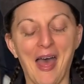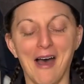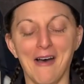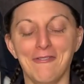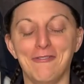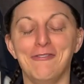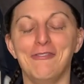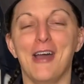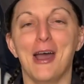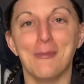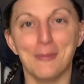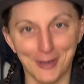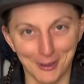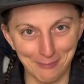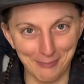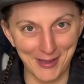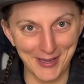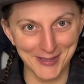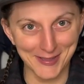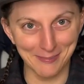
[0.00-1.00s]
a
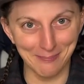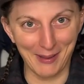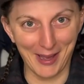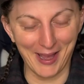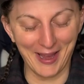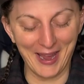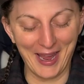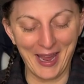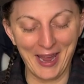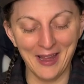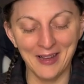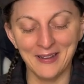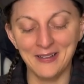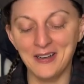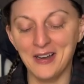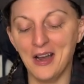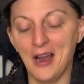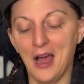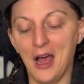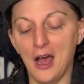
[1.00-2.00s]
fabric-based baggie.
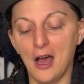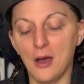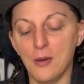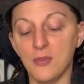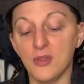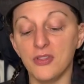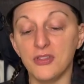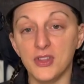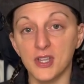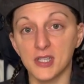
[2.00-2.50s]
Um,